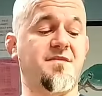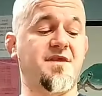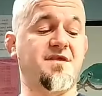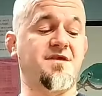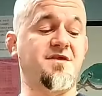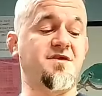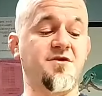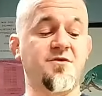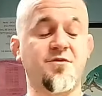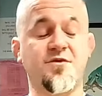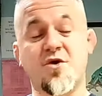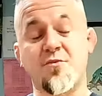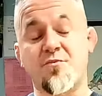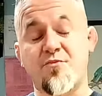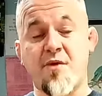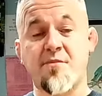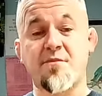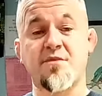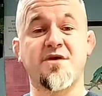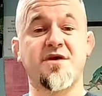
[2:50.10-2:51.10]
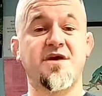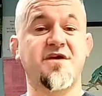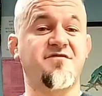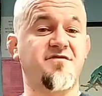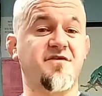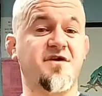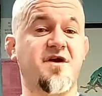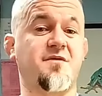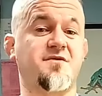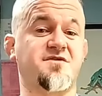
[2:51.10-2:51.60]
You could probably
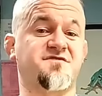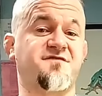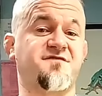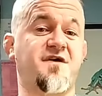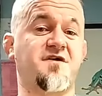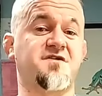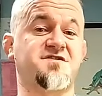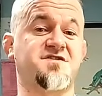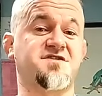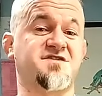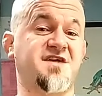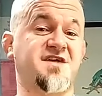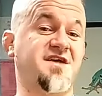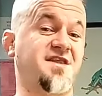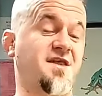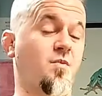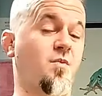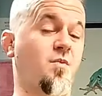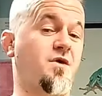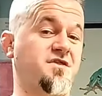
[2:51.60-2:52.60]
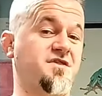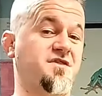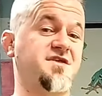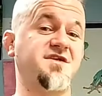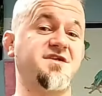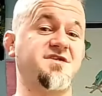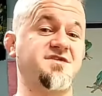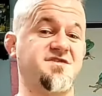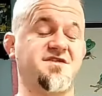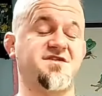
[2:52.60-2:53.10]
even go as far as to say they're one of the
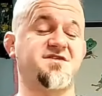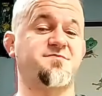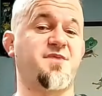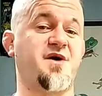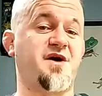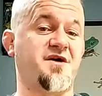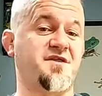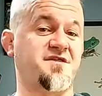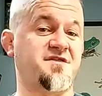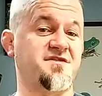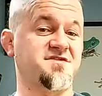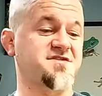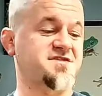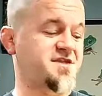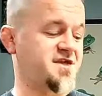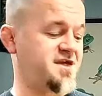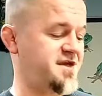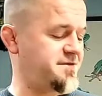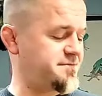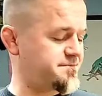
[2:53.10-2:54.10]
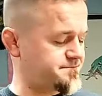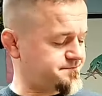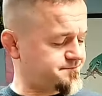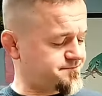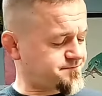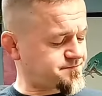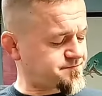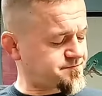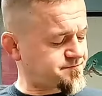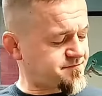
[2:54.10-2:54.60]
easiest pythons to keep.
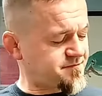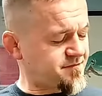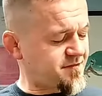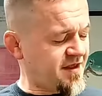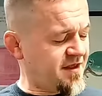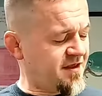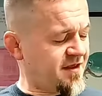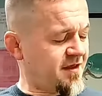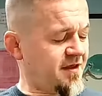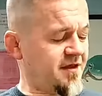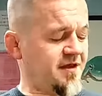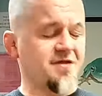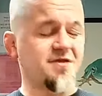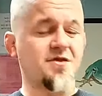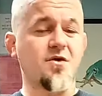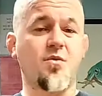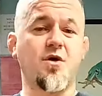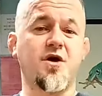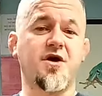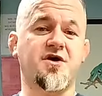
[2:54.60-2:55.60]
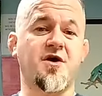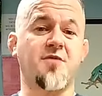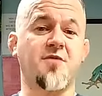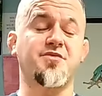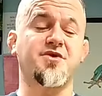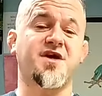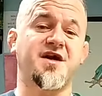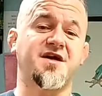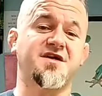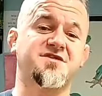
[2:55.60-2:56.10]
There were
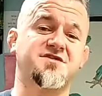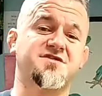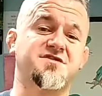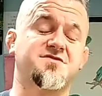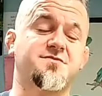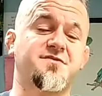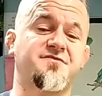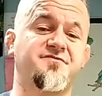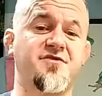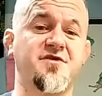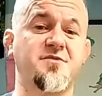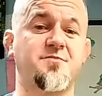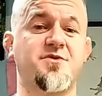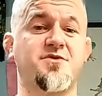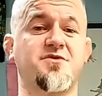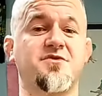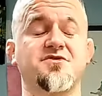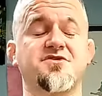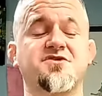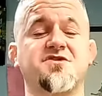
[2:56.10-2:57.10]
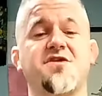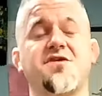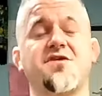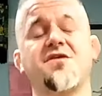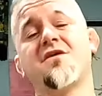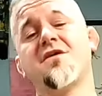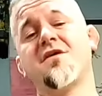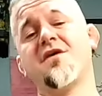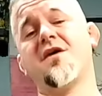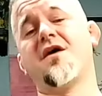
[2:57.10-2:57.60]
complications with
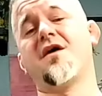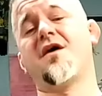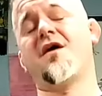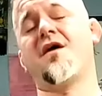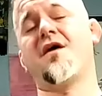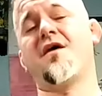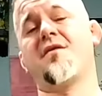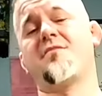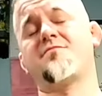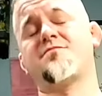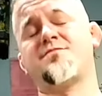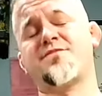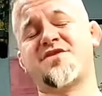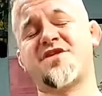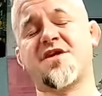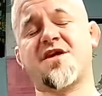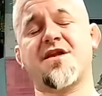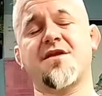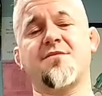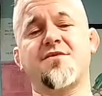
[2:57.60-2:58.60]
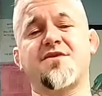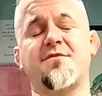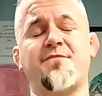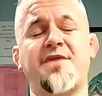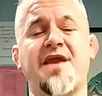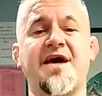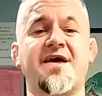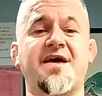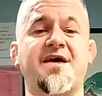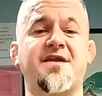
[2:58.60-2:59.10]
reproduction, particularly with the
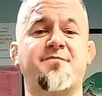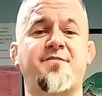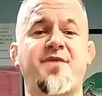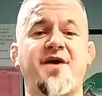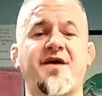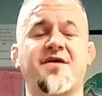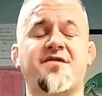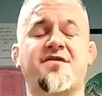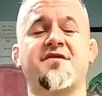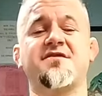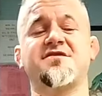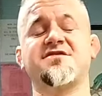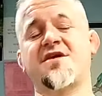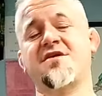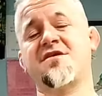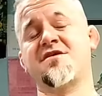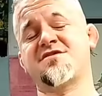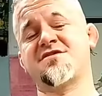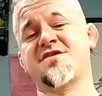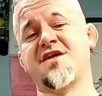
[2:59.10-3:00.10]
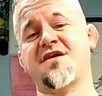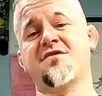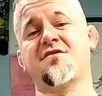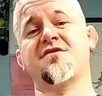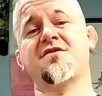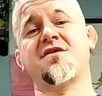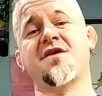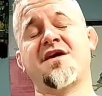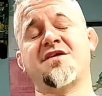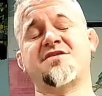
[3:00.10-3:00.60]
black-headed pythons. I heard tale
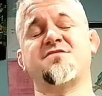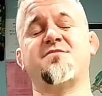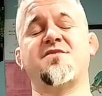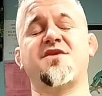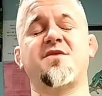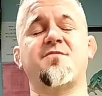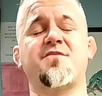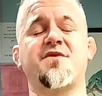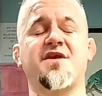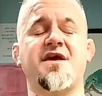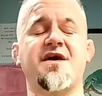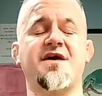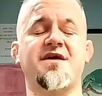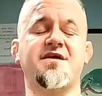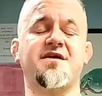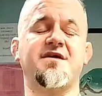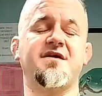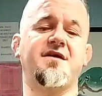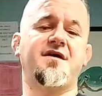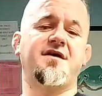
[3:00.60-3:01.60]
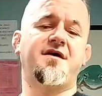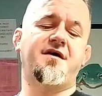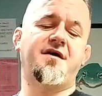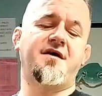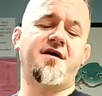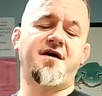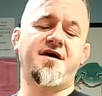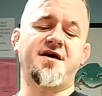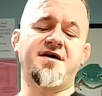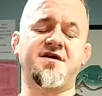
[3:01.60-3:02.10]
that you had to manipulate
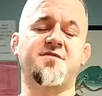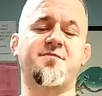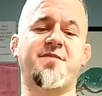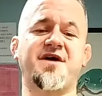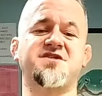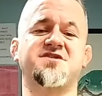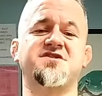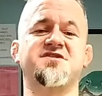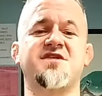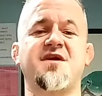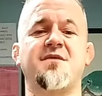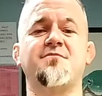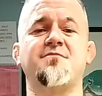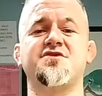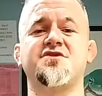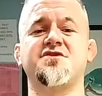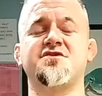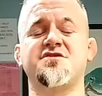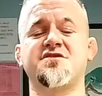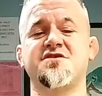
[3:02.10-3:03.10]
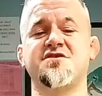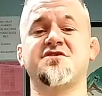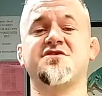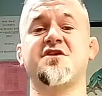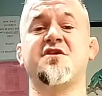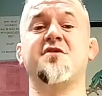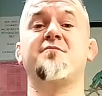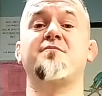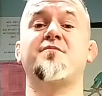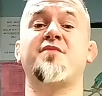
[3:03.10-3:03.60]
incubation temperatures at a certain